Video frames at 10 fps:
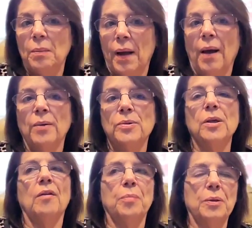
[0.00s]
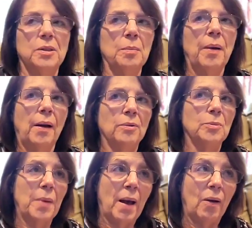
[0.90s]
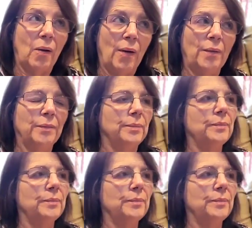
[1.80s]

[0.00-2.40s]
pounds. I've put some pounds back on.